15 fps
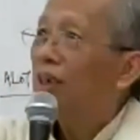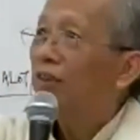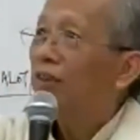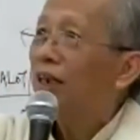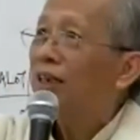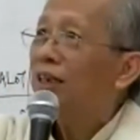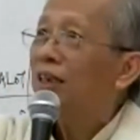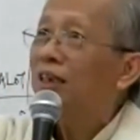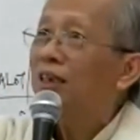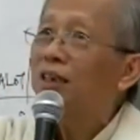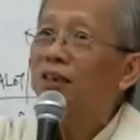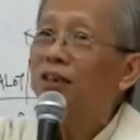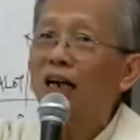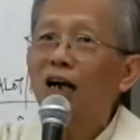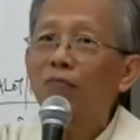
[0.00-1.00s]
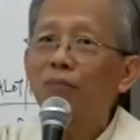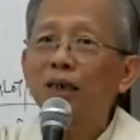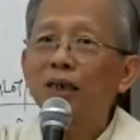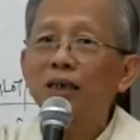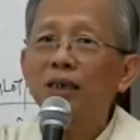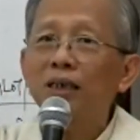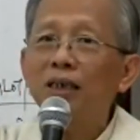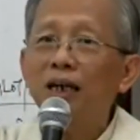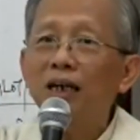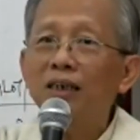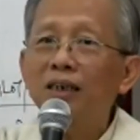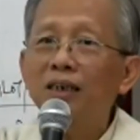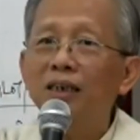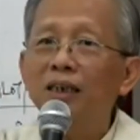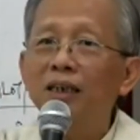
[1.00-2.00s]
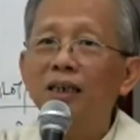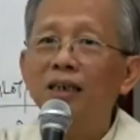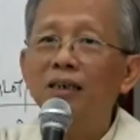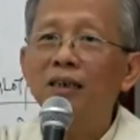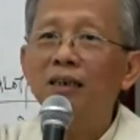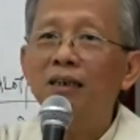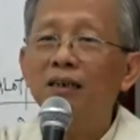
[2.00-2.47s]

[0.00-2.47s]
treasure is your coming inheritance.